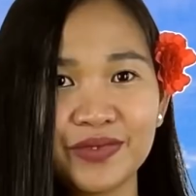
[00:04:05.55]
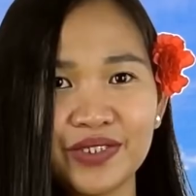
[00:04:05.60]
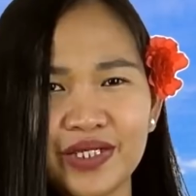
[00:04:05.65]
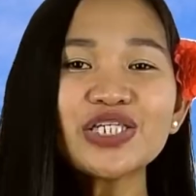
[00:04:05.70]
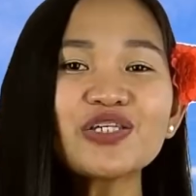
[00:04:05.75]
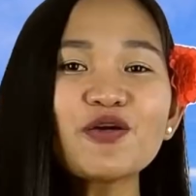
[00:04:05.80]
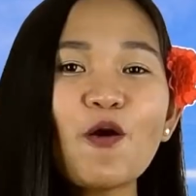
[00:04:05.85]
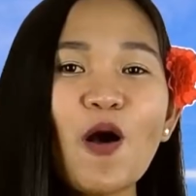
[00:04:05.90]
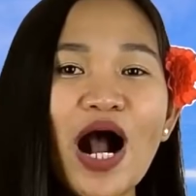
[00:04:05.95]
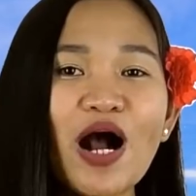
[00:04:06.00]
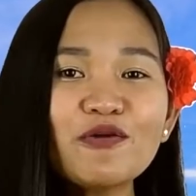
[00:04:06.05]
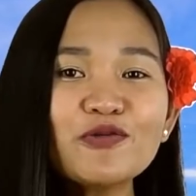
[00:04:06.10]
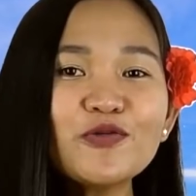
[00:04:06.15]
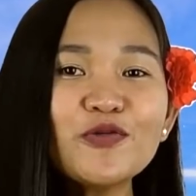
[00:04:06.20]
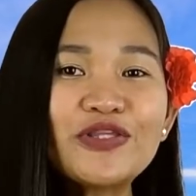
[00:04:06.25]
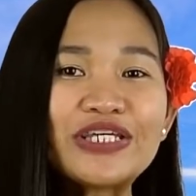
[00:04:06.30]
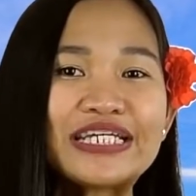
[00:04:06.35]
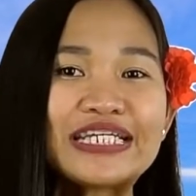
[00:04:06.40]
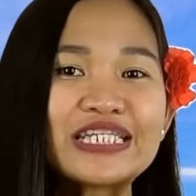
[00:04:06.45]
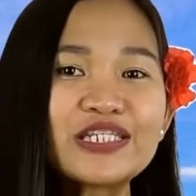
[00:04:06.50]
So how
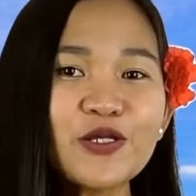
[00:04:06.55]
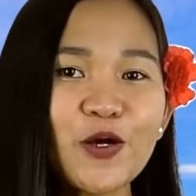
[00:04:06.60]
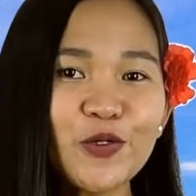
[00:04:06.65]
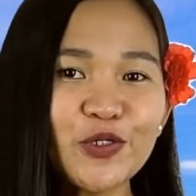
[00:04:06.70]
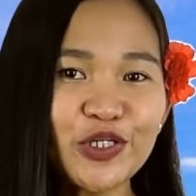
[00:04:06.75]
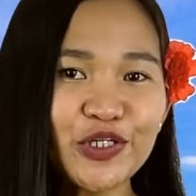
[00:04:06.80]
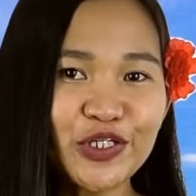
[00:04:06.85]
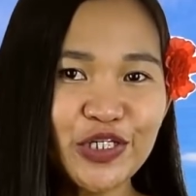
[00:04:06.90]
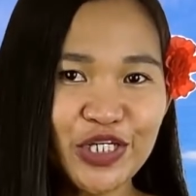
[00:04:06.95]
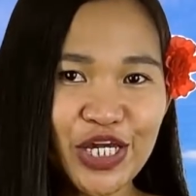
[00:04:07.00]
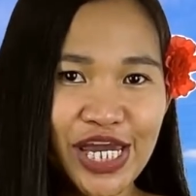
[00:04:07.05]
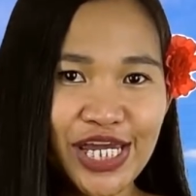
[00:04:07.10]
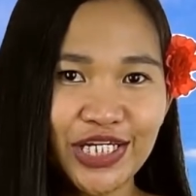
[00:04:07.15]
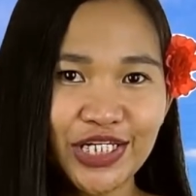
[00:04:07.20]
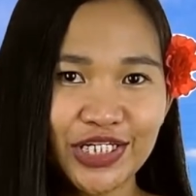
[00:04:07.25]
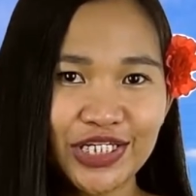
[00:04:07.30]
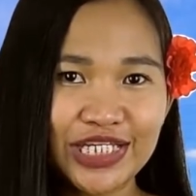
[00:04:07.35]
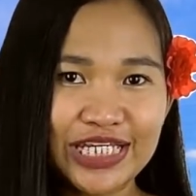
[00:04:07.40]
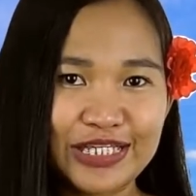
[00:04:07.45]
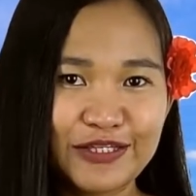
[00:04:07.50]
do these social
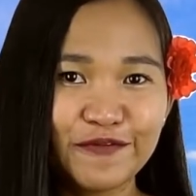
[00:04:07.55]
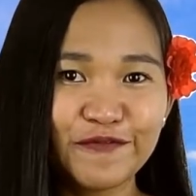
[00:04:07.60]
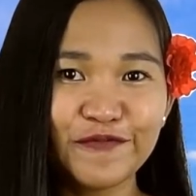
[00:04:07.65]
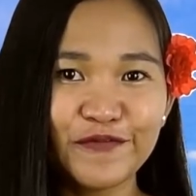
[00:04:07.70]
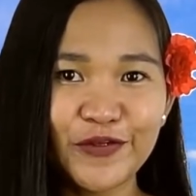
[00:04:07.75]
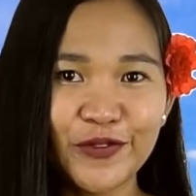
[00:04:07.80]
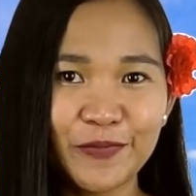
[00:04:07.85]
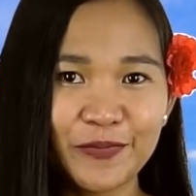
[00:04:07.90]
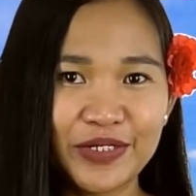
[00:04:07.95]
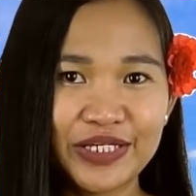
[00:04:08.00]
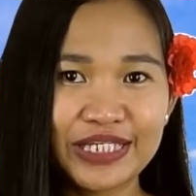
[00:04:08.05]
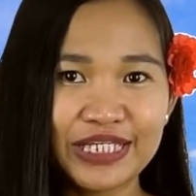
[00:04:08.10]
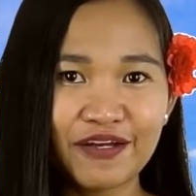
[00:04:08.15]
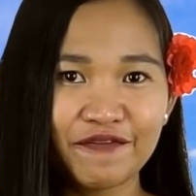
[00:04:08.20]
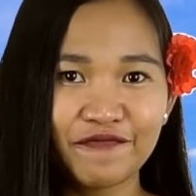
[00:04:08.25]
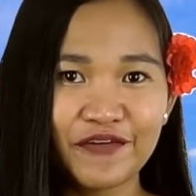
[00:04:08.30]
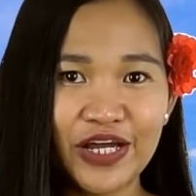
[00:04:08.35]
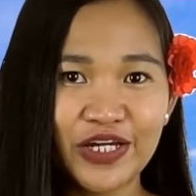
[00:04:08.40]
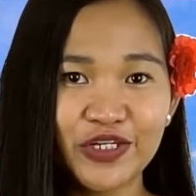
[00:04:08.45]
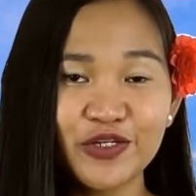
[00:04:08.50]
changes in the Philippines
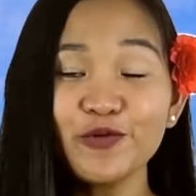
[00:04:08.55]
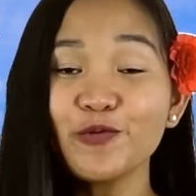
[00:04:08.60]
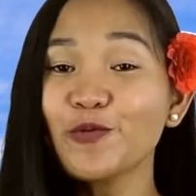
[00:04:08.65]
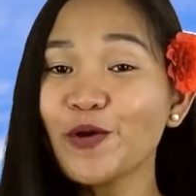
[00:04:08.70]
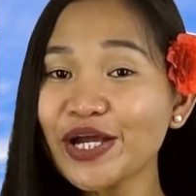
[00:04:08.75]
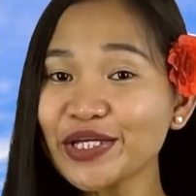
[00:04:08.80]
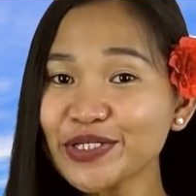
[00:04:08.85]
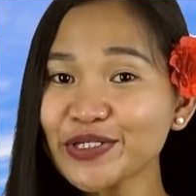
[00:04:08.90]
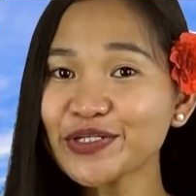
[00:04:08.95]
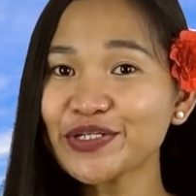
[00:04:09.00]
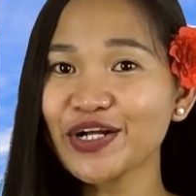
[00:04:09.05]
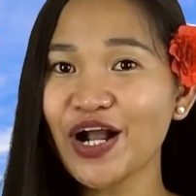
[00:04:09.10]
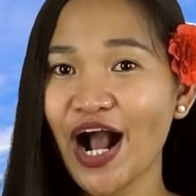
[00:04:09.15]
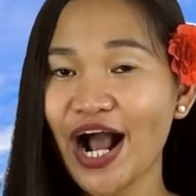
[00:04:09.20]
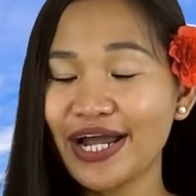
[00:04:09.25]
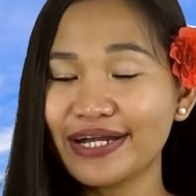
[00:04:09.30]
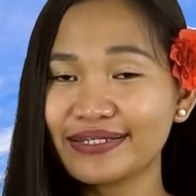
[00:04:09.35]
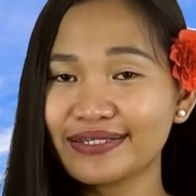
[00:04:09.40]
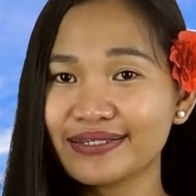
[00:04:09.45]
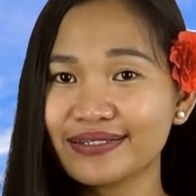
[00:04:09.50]
affect you Western
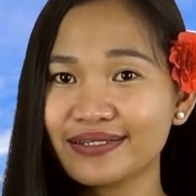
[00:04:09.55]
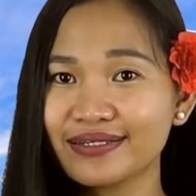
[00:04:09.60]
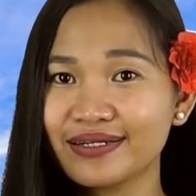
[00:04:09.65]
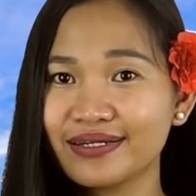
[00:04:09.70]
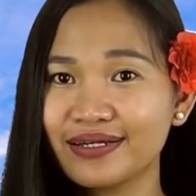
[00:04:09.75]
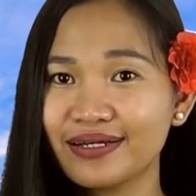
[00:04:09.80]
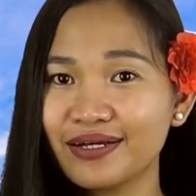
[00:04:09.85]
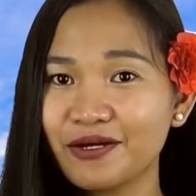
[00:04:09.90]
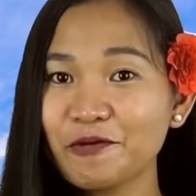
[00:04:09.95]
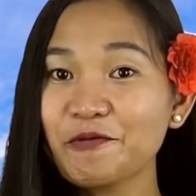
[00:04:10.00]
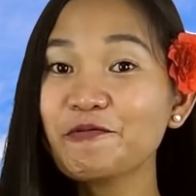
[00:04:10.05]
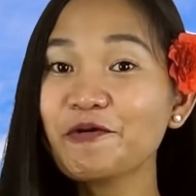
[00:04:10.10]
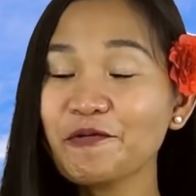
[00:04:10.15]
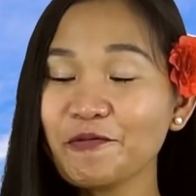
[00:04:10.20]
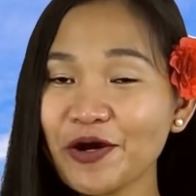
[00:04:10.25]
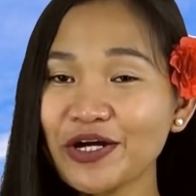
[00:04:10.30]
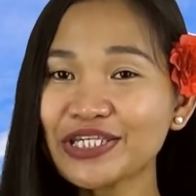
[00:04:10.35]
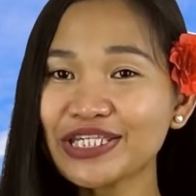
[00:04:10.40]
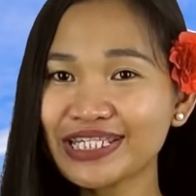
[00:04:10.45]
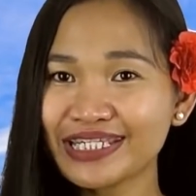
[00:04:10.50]
guys? Well,
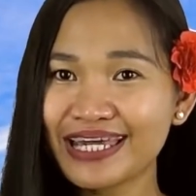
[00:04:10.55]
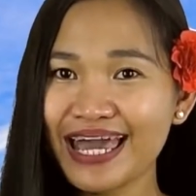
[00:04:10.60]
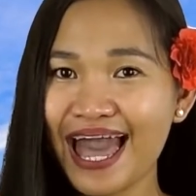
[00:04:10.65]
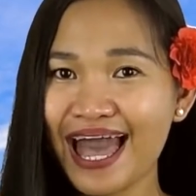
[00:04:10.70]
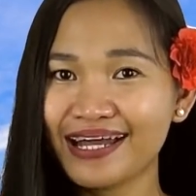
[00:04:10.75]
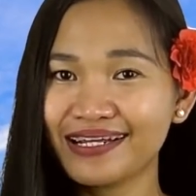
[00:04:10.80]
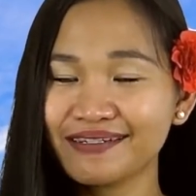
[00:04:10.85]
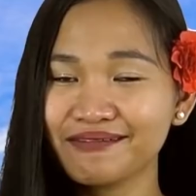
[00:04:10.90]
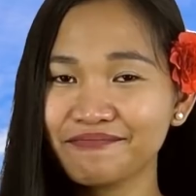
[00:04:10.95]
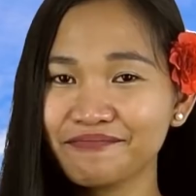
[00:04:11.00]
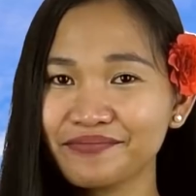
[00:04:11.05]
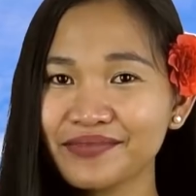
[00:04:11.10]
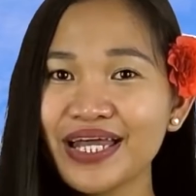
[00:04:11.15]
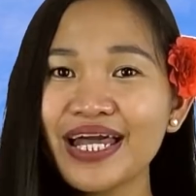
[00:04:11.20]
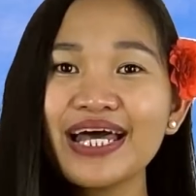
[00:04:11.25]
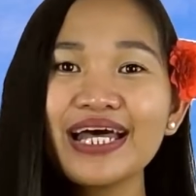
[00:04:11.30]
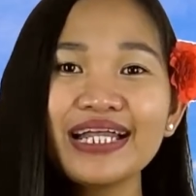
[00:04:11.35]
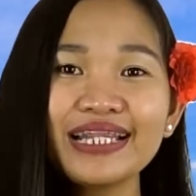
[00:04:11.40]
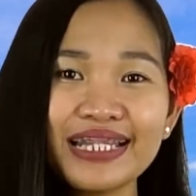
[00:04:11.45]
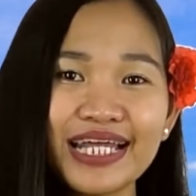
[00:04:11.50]
once again,
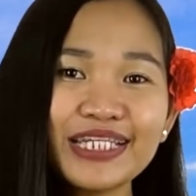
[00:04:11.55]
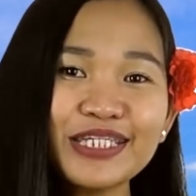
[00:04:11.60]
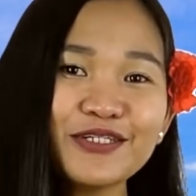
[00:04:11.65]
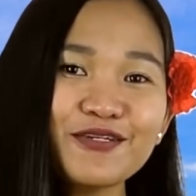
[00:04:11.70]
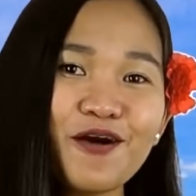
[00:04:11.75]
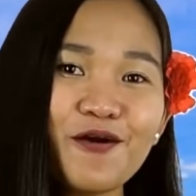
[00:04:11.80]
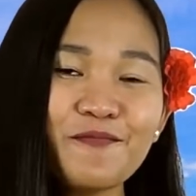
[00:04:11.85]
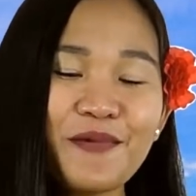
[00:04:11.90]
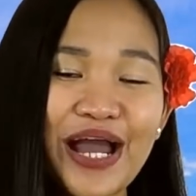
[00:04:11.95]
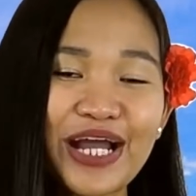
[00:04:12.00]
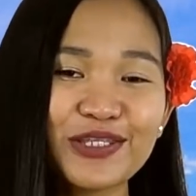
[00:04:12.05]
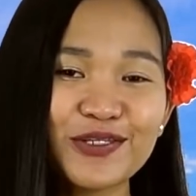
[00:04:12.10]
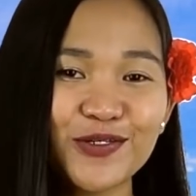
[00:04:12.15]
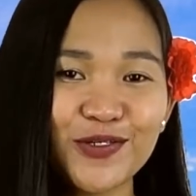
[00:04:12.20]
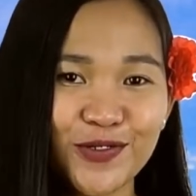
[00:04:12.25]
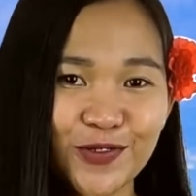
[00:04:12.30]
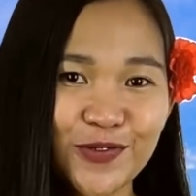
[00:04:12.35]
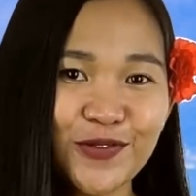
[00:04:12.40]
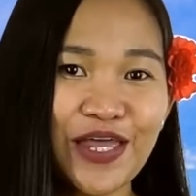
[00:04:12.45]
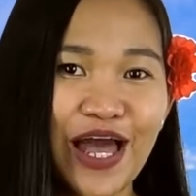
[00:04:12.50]
let's go back to
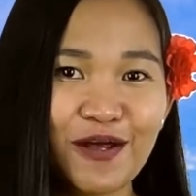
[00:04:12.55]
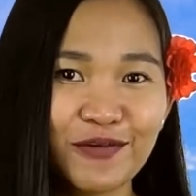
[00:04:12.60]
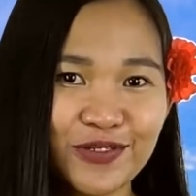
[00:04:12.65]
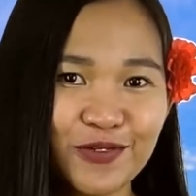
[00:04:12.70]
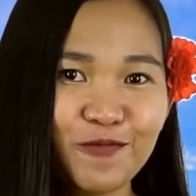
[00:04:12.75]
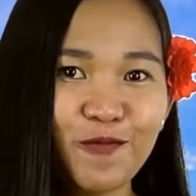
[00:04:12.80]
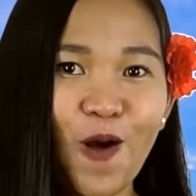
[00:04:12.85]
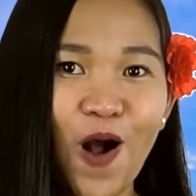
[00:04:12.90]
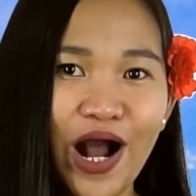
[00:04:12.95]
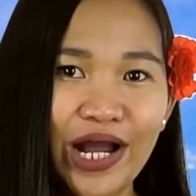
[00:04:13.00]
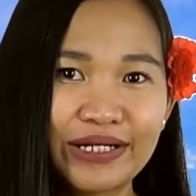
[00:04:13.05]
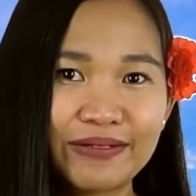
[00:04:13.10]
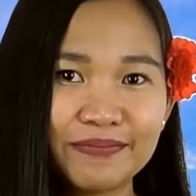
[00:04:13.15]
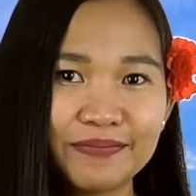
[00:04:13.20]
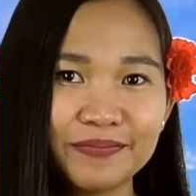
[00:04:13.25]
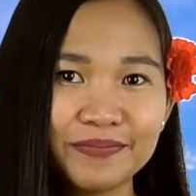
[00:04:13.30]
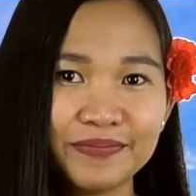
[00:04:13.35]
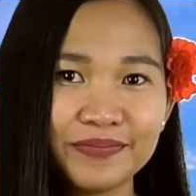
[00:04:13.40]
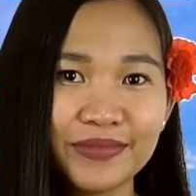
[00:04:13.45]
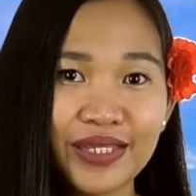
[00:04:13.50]
2001,
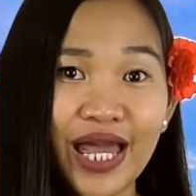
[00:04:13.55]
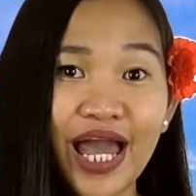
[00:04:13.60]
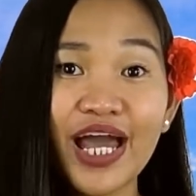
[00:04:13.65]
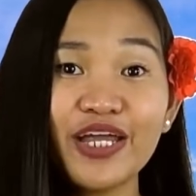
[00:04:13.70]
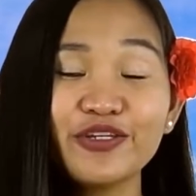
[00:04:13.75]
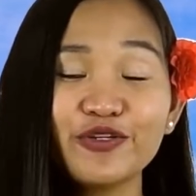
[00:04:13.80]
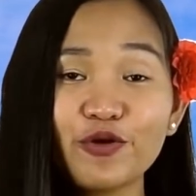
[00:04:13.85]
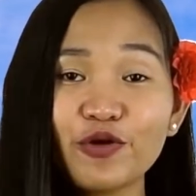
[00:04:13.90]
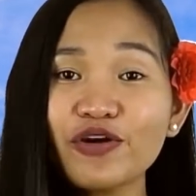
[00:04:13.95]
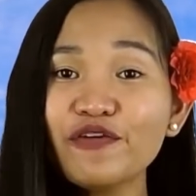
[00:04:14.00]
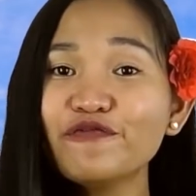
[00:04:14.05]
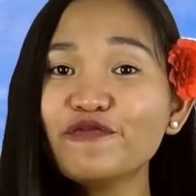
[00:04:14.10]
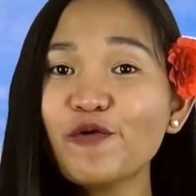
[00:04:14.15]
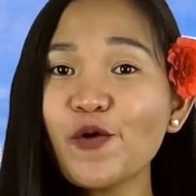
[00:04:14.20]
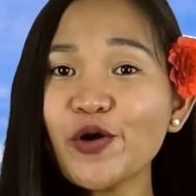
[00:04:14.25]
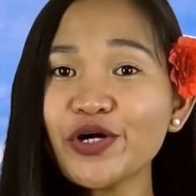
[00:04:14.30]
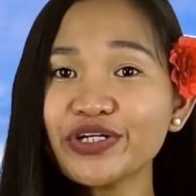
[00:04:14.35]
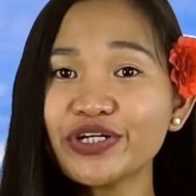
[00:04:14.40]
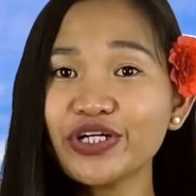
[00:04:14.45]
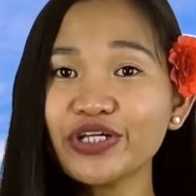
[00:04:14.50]
and you're a
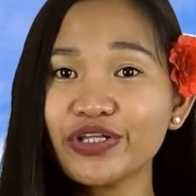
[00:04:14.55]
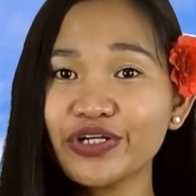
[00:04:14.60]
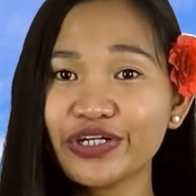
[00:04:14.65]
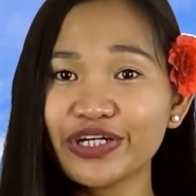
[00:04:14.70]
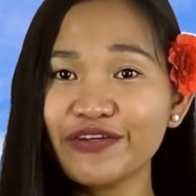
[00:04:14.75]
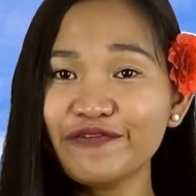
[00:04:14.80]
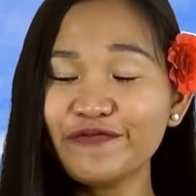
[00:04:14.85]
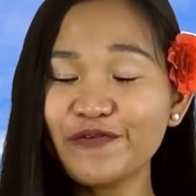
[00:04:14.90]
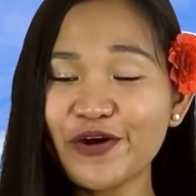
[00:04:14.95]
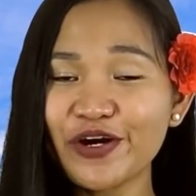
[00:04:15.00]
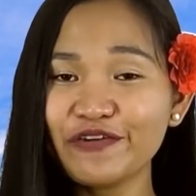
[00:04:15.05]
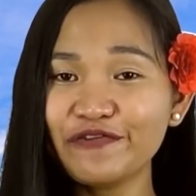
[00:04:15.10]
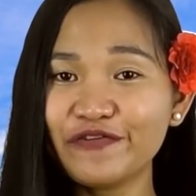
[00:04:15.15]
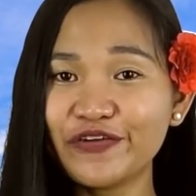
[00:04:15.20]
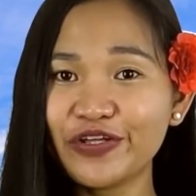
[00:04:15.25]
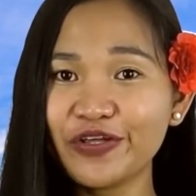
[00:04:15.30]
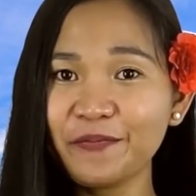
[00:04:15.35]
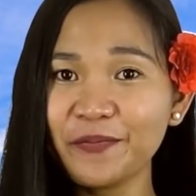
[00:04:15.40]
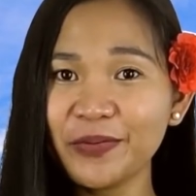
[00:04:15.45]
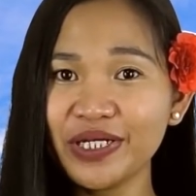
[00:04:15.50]
foreigner looking for a
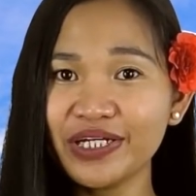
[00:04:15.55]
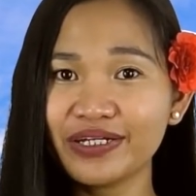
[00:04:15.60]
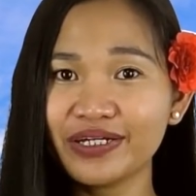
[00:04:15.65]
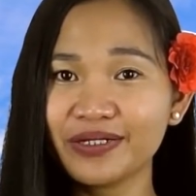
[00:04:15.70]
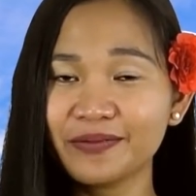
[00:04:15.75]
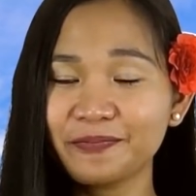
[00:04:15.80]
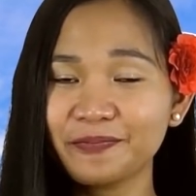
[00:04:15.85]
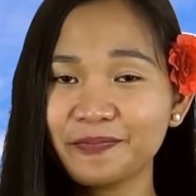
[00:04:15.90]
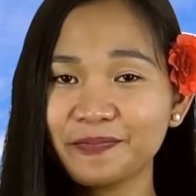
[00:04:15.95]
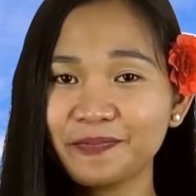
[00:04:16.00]
Filipina.